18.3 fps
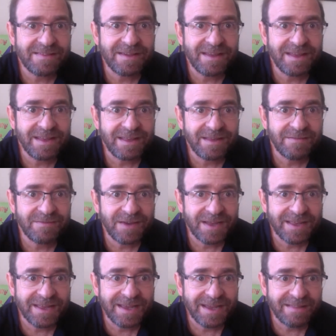see
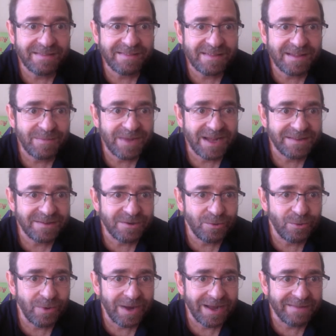if I get some
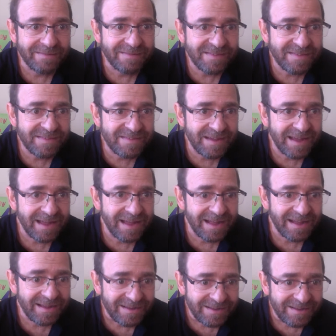other ones
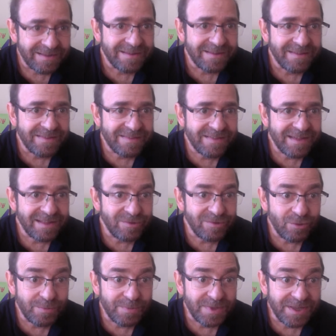
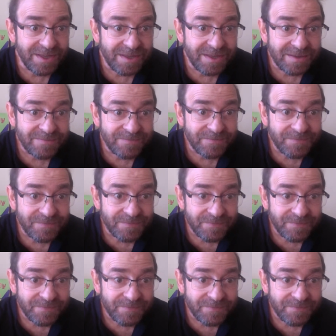sent to me.